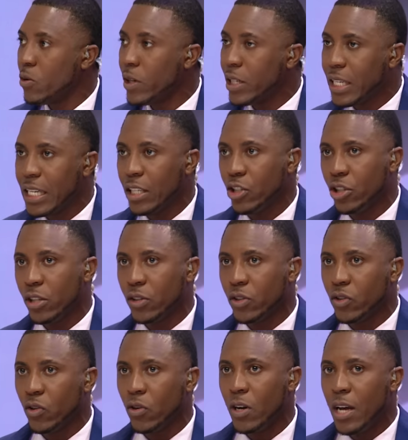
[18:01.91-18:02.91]
more
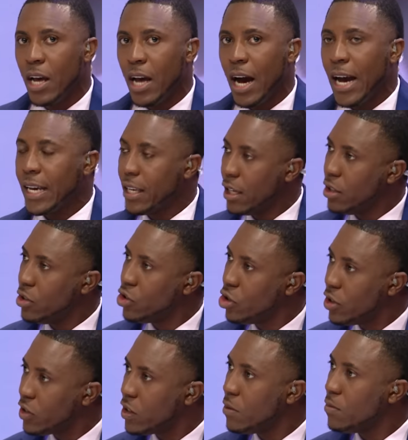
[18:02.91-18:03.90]
attention. So I can
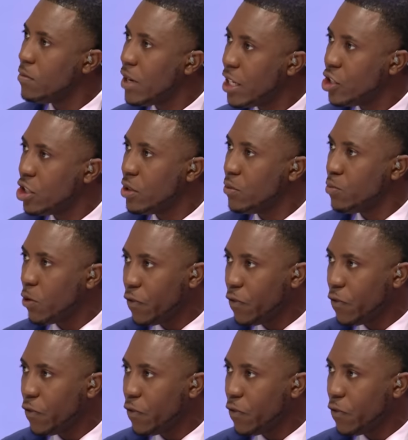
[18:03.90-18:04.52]
just imagine